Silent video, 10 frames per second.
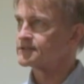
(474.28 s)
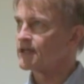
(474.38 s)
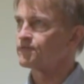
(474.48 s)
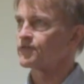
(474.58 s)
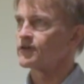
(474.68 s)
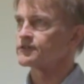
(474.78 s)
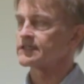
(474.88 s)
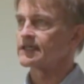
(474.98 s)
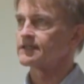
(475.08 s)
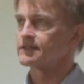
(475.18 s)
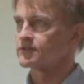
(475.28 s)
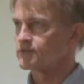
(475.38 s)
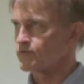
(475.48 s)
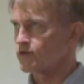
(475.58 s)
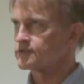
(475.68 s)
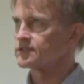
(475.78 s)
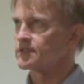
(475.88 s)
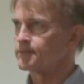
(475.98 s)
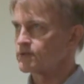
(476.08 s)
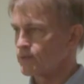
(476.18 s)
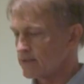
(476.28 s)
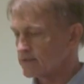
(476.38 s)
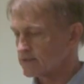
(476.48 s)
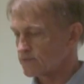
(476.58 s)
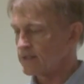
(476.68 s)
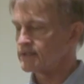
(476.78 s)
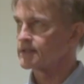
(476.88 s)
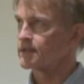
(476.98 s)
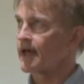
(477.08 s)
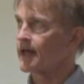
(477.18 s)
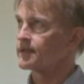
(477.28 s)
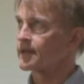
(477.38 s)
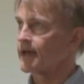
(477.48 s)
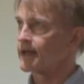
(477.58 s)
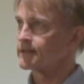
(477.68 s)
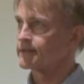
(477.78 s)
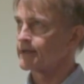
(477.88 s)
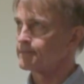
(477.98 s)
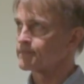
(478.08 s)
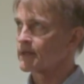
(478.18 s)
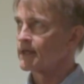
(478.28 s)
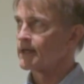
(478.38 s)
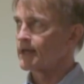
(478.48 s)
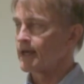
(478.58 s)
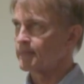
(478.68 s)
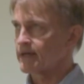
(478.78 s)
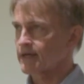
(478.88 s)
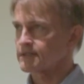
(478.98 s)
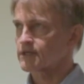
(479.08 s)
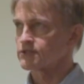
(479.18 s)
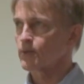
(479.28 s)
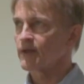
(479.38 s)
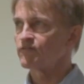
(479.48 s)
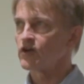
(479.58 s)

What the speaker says: difference in the diversity between Sweden and Madagascar. So if